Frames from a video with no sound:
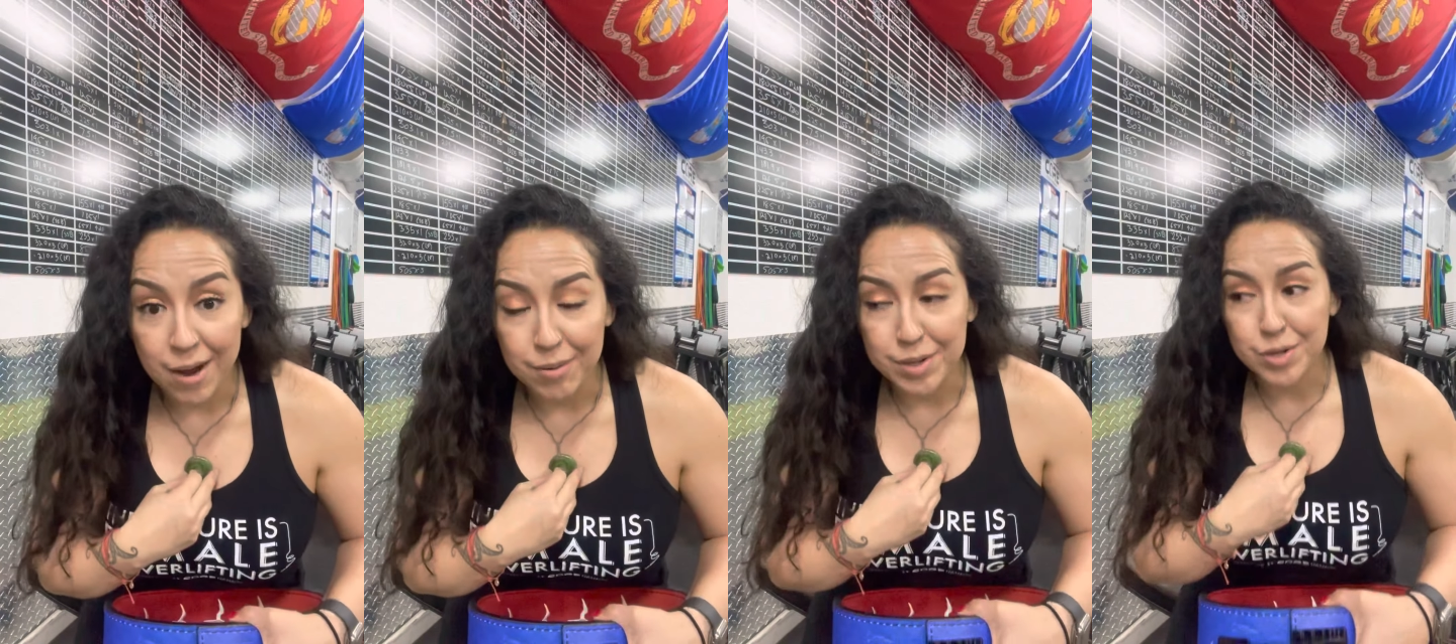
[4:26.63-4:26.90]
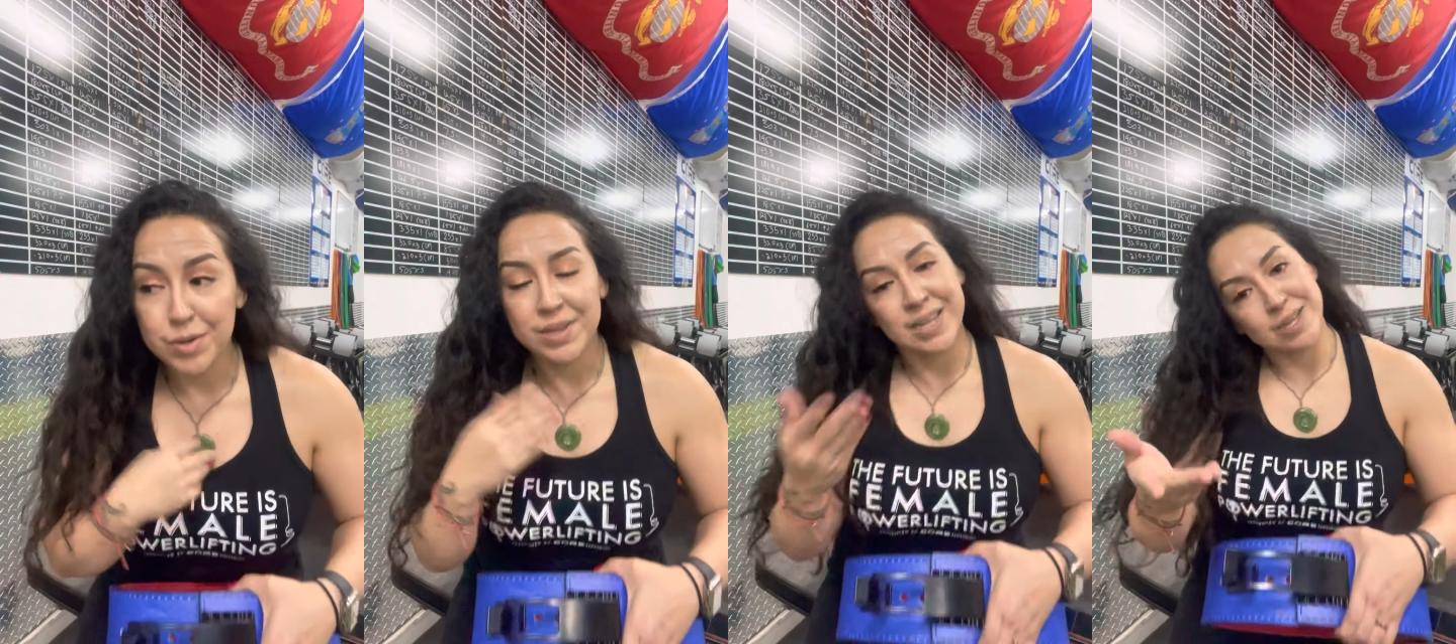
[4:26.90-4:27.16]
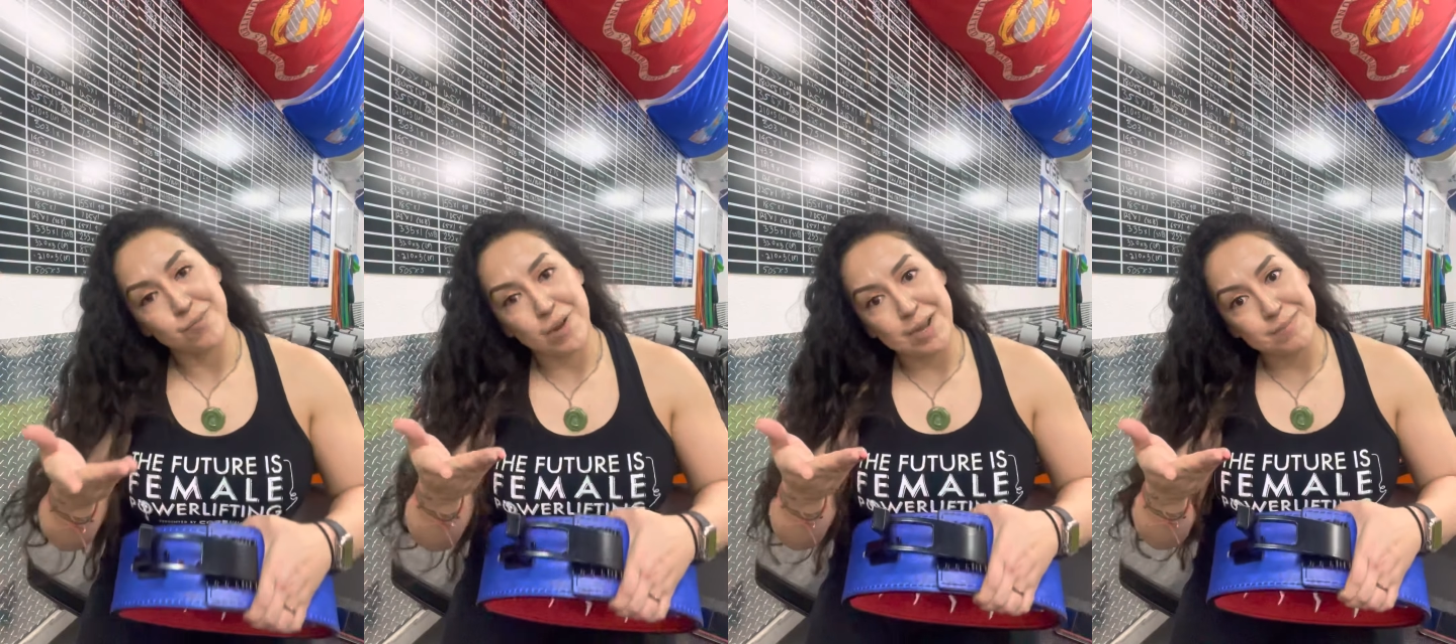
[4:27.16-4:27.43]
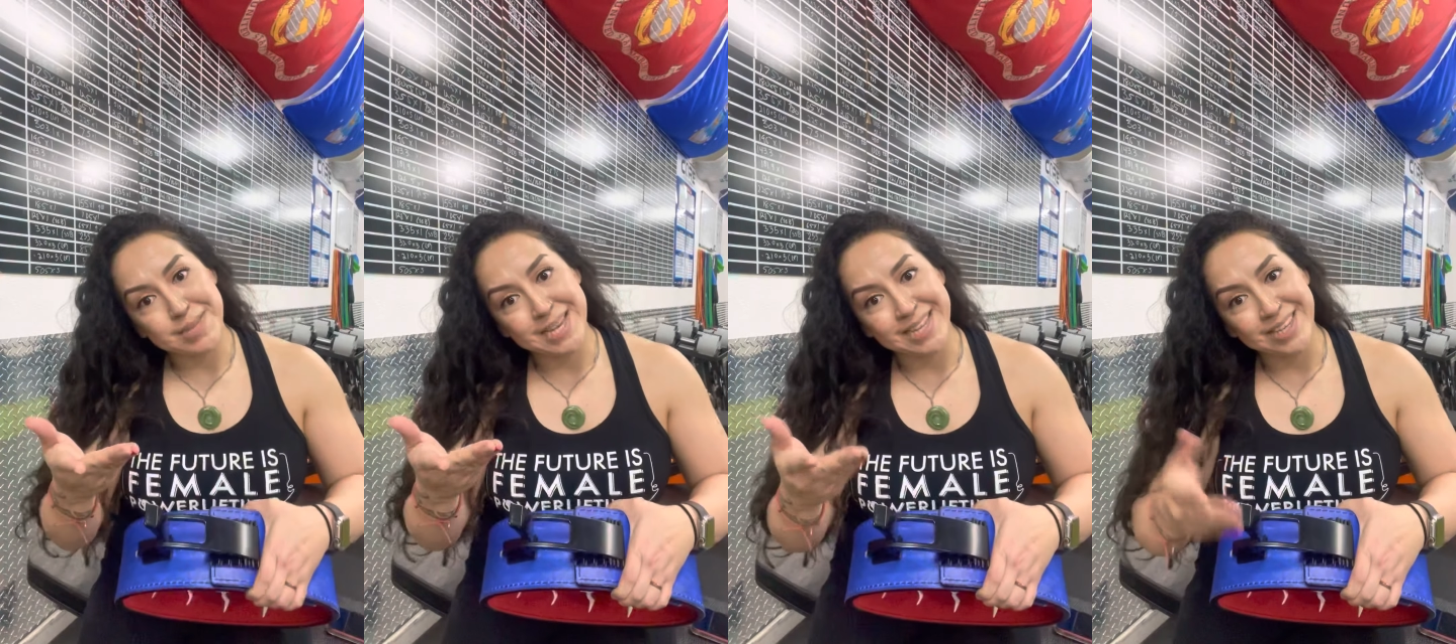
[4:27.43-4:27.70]
would do it, and that's why
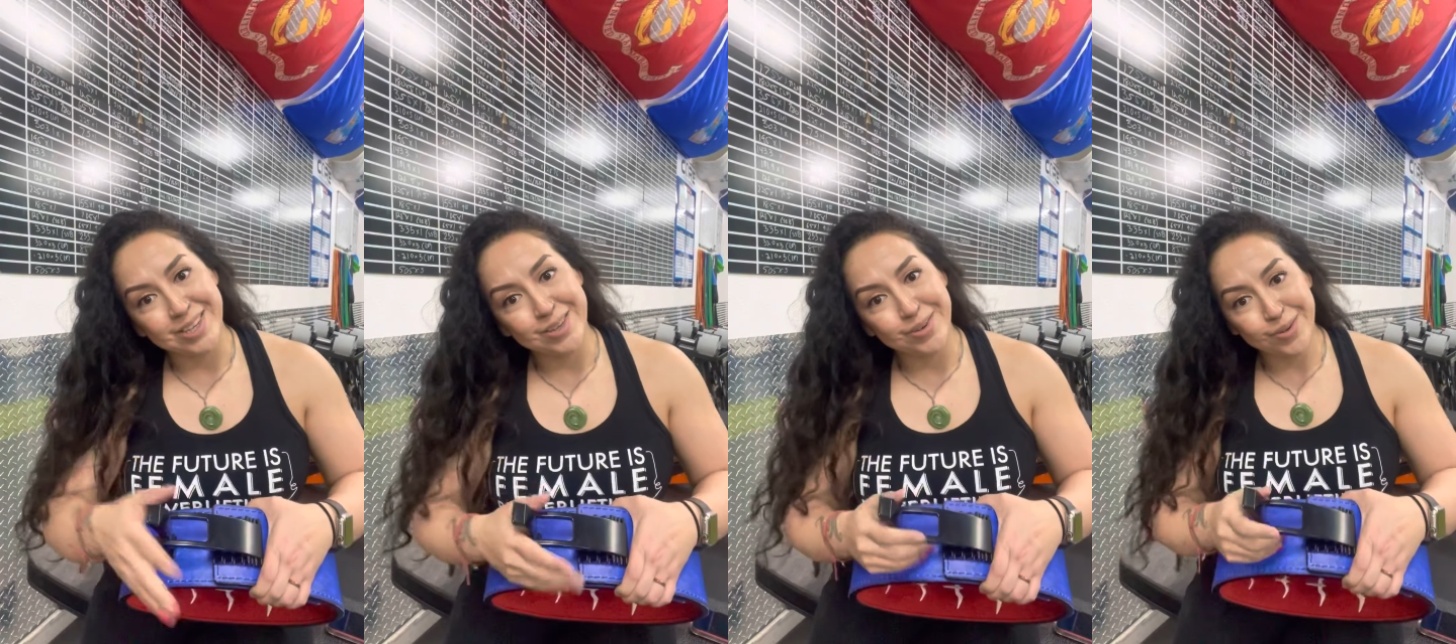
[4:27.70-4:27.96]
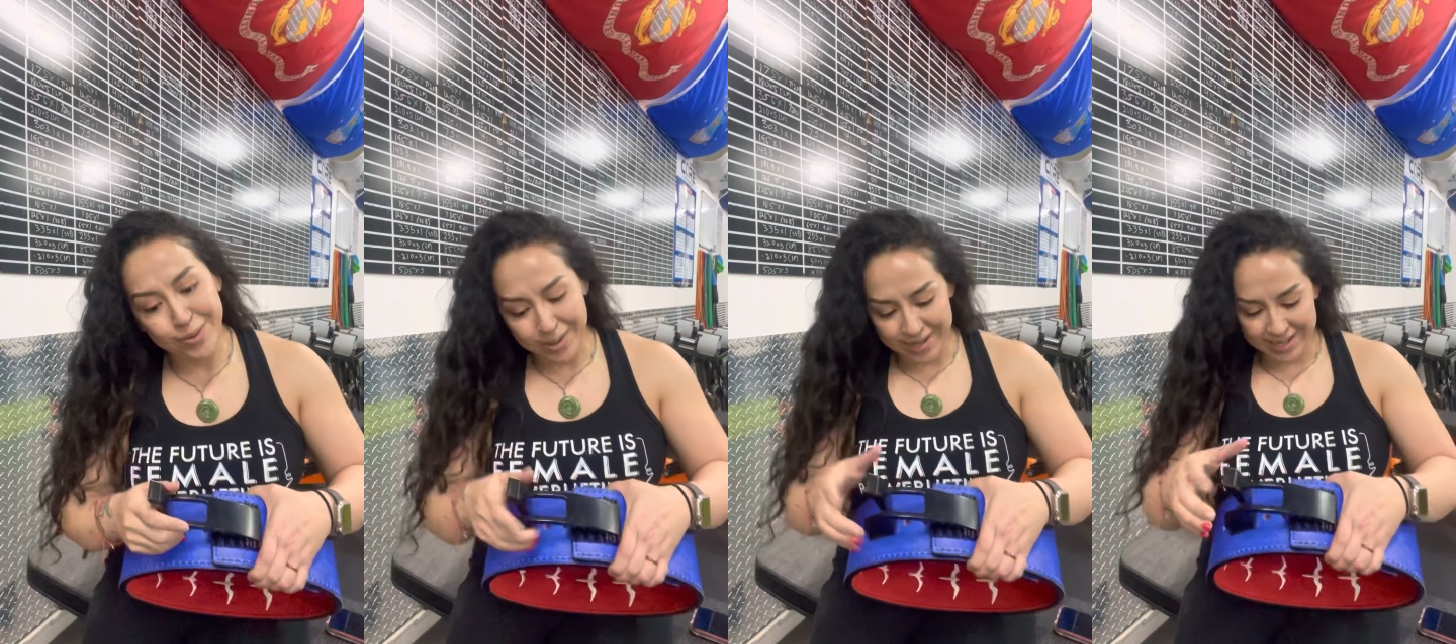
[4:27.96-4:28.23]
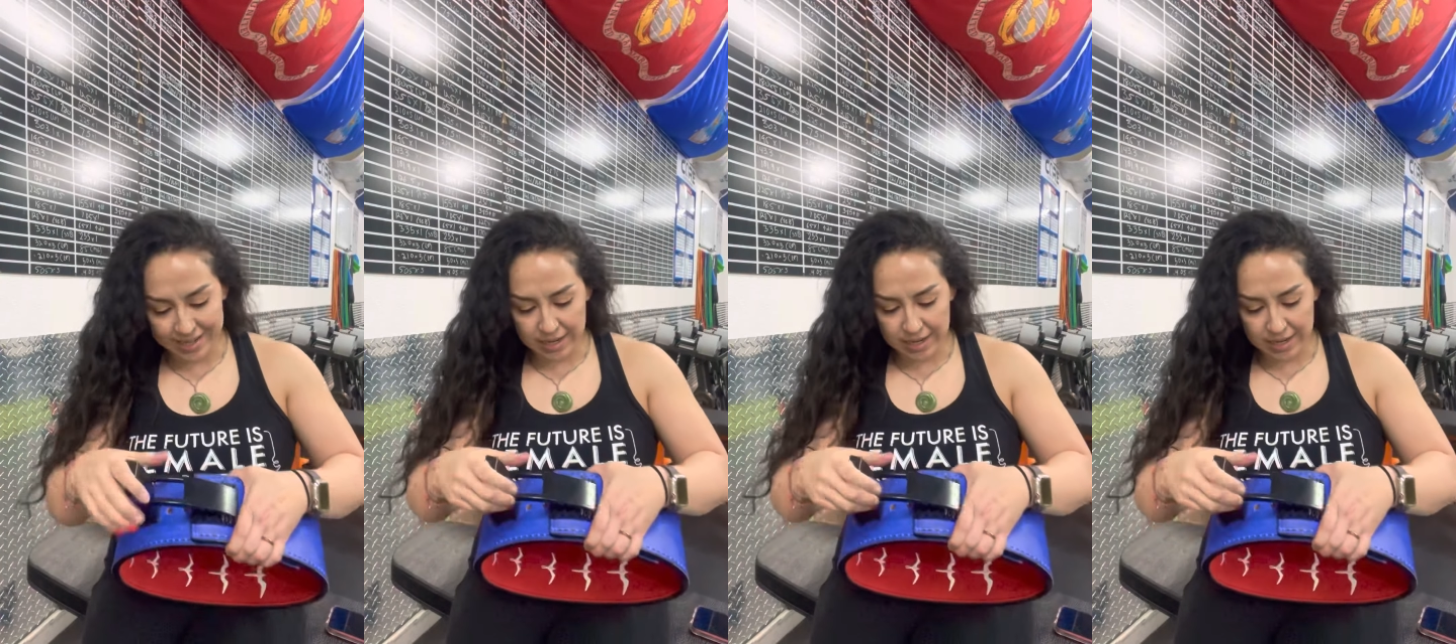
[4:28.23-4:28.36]
I'm telling you.